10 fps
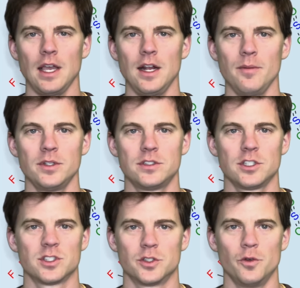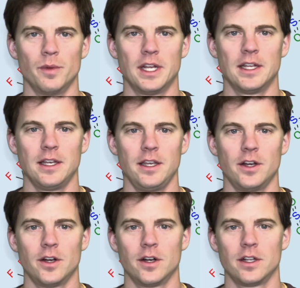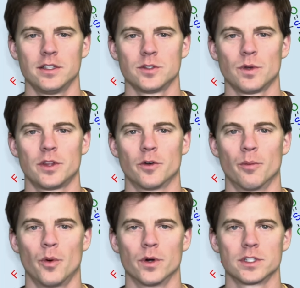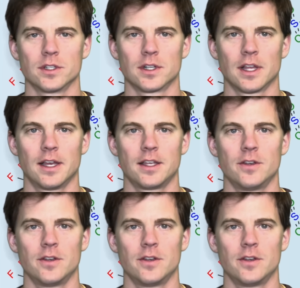and I'm just zooming in here. This is what the reports look like.